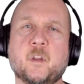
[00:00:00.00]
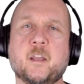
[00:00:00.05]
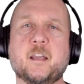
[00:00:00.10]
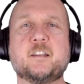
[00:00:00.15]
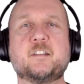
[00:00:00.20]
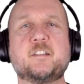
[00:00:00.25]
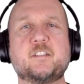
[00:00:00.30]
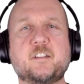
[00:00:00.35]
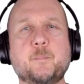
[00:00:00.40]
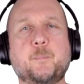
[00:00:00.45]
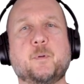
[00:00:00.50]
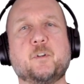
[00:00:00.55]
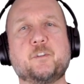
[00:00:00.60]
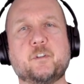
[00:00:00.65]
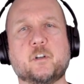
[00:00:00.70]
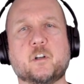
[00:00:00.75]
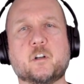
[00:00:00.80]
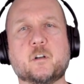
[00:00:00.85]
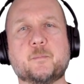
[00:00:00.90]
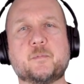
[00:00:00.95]
in simple
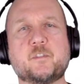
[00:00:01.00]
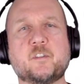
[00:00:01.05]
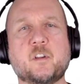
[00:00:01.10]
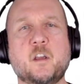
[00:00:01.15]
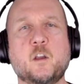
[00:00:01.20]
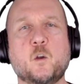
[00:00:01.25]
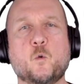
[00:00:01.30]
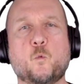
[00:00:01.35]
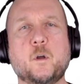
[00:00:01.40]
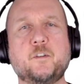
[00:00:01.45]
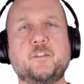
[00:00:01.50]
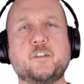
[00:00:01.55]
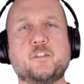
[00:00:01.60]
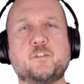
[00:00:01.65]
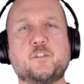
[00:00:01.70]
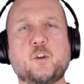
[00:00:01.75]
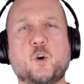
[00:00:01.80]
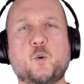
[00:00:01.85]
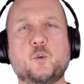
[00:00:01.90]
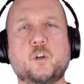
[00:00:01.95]
terms, what
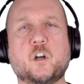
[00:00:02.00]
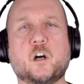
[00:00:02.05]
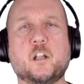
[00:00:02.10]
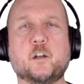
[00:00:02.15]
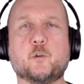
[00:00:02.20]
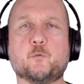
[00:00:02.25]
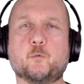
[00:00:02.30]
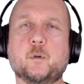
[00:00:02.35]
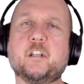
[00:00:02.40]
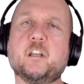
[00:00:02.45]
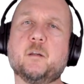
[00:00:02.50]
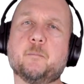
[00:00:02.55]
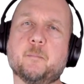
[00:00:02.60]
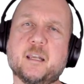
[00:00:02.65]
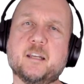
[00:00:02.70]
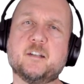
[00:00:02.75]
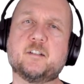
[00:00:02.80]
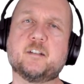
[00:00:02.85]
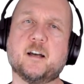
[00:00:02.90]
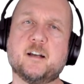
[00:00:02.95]
does tone color really
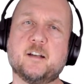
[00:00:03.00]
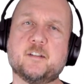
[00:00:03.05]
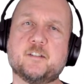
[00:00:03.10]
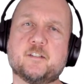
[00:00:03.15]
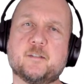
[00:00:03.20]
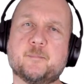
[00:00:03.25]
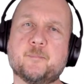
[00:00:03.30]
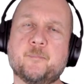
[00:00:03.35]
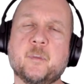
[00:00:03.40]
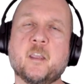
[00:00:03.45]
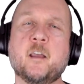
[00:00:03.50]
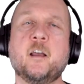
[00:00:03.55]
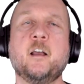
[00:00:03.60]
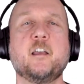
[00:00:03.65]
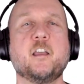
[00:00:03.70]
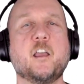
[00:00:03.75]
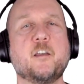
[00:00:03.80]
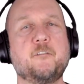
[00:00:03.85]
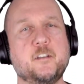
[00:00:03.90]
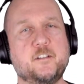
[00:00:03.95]
mean to us?
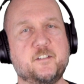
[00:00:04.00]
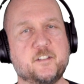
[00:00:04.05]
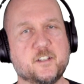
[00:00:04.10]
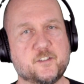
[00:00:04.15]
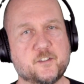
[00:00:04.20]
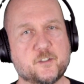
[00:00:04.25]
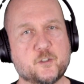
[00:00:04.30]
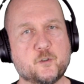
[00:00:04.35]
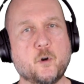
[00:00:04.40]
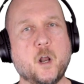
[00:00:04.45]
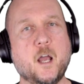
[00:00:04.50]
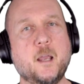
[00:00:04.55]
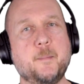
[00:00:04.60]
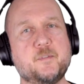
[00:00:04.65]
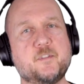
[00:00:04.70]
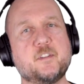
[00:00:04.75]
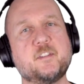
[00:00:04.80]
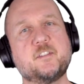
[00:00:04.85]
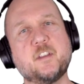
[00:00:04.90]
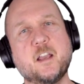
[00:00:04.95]
If it
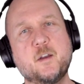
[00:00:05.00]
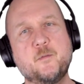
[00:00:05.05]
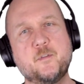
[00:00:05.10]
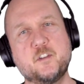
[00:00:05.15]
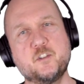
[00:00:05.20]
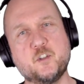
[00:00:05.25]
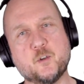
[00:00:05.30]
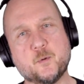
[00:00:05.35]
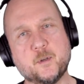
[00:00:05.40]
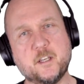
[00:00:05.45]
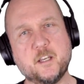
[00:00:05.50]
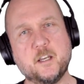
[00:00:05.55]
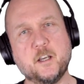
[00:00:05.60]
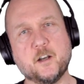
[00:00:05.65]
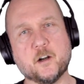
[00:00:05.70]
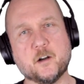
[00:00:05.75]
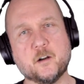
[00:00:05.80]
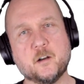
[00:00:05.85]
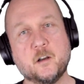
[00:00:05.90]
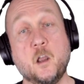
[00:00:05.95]
describes the sound that you
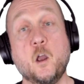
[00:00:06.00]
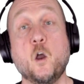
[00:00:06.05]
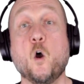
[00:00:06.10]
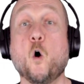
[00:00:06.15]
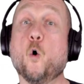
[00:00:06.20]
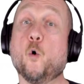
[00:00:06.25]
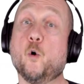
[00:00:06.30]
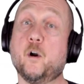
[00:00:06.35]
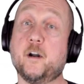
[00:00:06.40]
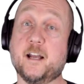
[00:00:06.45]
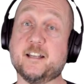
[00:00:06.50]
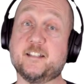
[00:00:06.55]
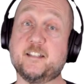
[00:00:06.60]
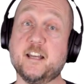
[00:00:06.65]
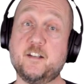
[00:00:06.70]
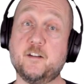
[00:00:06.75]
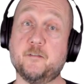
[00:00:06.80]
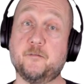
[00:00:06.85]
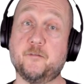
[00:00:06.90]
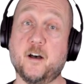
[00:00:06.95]
hear, or it
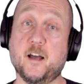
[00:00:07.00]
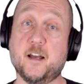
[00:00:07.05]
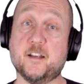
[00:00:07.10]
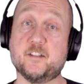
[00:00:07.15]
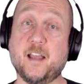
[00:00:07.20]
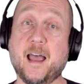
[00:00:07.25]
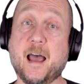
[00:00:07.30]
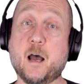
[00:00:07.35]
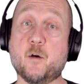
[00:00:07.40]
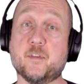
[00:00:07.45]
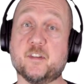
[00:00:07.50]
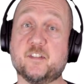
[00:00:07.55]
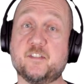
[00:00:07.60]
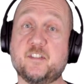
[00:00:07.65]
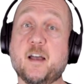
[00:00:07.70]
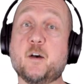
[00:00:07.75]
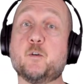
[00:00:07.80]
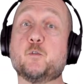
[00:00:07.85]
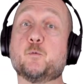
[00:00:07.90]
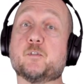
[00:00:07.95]
identifies how the
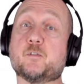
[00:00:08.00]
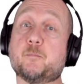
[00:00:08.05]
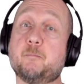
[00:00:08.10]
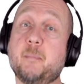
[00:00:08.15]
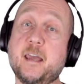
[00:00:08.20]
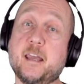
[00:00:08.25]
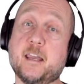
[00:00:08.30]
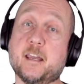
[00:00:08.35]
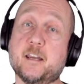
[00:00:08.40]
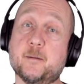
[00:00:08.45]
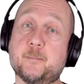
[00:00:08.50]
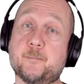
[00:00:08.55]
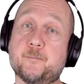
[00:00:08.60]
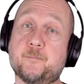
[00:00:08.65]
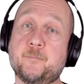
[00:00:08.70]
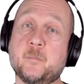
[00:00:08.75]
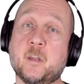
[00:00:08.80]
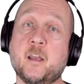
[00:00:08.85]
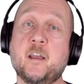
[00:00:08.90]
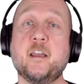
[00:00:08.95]
sound was made,
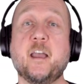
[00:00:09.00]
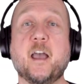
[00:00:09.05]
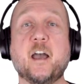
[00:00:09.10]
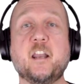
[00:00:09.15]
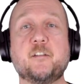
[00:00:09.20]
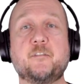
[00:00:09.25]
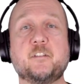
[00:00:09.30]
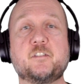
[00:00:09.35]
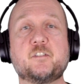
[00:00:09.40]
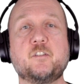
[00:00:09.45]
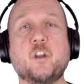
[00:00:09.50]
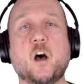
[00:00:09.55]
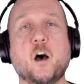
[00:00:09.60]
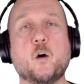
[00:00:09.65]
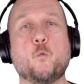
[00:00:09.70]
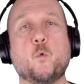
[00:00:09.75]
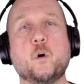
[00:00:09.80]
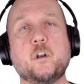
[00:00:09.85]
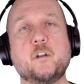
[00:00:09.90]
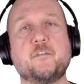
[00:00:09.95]
and if it's
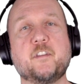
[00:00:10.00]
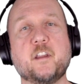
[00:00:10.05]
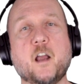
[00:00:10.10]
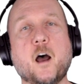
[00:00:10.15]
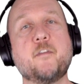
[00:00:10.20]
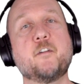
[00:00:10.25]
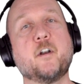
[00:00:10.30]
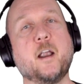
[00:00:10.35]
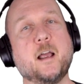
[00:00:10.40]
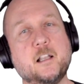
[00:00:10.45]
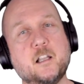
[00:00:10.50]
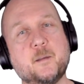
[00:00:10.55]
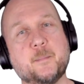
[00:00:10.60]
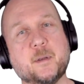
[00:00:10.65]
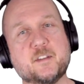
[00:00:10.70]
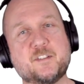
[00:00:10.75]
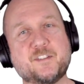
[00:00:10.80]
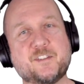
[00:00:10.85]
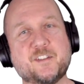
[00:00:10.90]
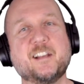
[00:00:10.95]
not one of the other
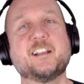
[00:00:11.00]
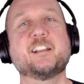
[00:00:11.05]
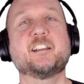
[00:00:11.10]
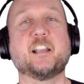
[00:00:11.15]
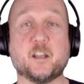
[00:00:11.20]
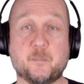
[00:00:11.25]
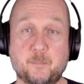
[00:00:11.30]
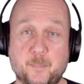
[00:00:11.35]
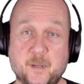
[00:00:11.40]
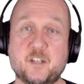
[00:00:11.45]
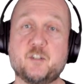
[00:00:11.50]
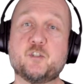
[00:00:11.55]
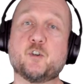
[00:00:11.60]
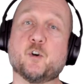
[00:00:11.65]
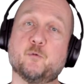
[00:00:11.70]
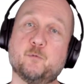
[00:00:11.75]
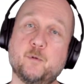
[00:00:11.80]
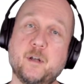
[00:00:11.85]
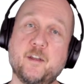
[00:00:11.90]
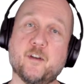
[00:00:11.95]
elements, like pitch
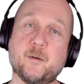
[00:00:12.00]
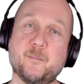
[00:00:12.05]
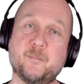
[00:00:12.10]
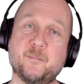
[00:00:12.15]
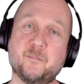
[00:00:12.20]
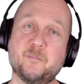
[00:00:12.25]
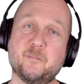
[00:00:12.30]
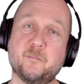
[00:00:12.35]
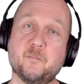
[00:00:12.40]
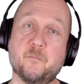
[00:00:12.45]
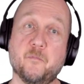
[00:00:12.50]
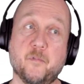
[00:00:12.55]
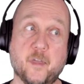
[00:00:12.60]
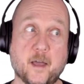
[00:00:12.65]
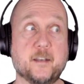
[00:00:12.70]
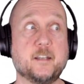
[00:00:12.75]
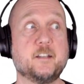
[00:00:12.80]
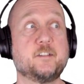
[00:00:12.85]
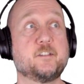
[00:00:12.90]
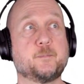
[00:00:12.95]
or rhythm,
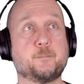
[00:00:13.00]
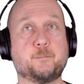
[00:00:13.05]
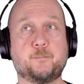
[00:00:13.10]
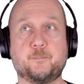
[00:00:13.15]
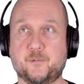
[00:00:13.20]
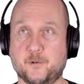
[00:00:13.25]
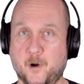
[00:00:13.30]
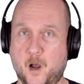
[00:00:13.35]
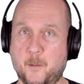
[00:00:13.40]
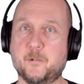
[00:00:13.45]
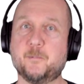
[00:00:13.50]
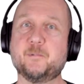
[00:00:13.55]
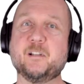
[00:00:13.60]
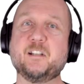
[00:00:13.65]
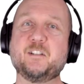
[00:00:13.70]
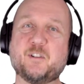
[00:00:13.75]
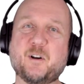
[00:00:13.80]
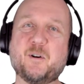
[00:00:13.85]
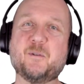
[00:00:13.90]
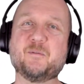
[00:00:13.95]
then it's probably
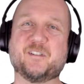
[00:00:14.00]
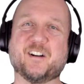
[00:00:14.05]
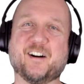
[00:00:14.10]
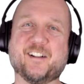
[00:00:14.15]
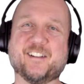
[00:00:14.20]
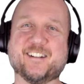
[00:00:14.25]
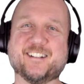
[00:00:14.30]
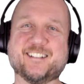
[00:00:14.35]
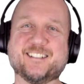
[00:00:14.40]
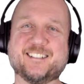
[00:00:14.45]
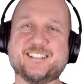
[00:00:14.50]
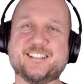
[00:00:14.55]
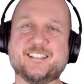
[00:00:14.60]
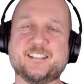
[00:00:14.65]
tone color.